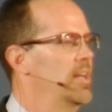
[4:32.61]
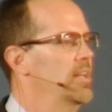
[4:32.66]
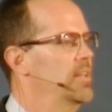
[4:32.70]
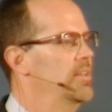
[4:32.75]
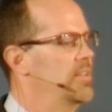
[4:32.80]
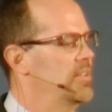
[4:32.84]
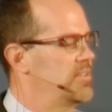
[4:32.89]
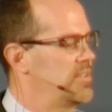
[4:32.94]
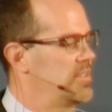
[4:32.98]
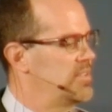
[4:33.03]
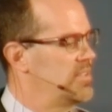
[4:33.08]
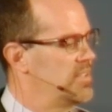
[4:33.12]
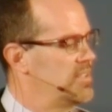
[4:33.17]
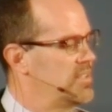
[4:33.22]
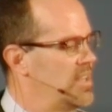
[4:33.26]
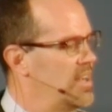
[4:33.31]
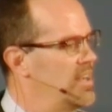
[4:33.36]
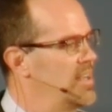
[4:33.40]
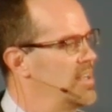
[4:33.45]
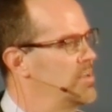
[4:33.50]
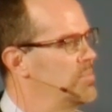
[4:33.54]
and this is the
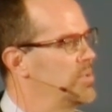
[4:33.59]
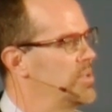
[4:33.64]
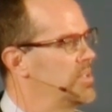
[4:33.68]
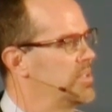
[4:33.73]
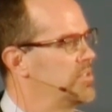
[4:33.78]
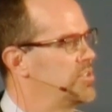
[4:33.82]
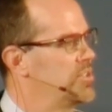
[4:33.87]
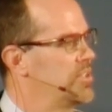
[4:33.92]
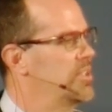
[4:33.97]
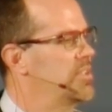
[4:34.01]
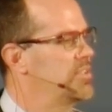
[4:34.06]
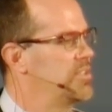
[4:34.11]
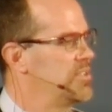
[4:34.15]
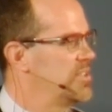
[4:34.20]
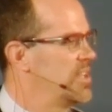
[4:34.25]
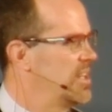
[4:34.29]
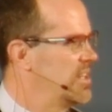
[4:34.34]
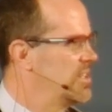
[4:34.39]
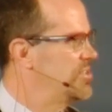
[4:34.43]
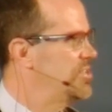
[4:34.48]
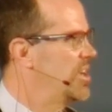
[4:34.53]
time where the church
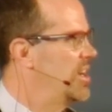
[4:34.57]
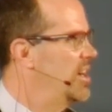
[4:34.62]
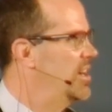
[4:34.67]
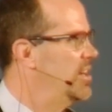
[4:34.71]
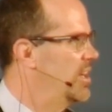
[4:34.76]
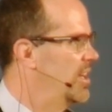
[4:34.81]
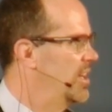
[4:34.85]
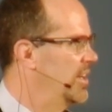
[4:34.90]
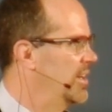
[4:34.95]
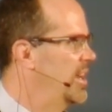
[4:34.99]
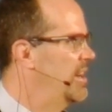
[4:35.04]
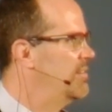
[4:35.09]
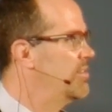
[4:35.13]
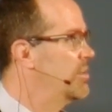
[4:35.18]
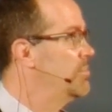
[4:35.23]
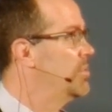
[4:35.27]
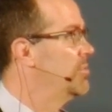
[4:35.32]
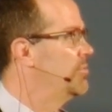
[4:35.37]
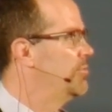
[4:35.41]
is going to shine like never